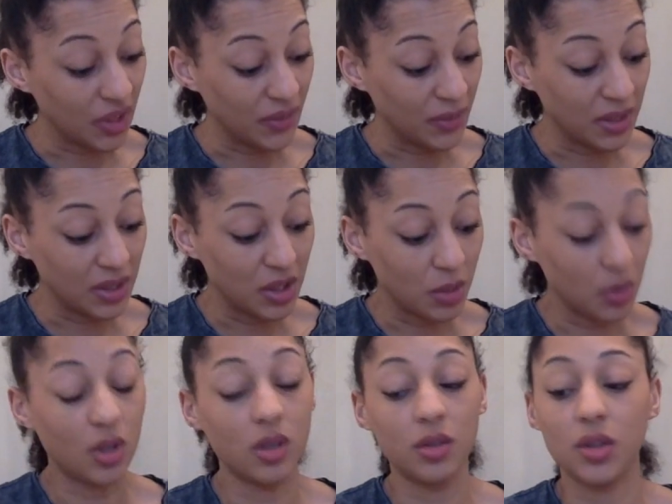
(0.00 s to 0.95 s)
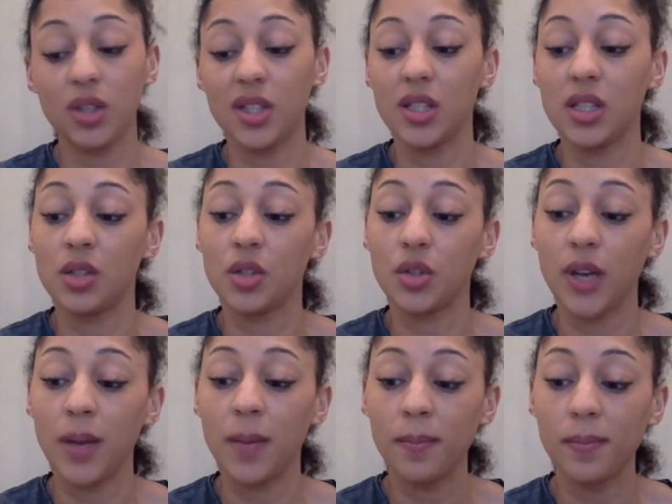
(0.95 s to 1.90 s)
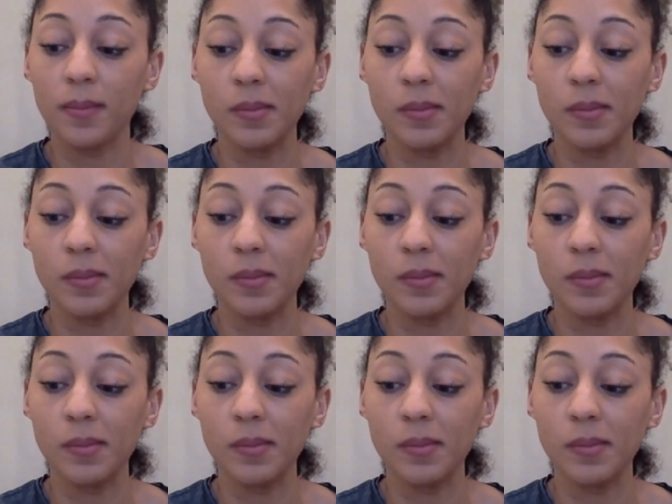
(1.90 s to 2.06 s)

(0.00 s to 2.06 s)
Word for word: if I'm going to do a contrasting trim.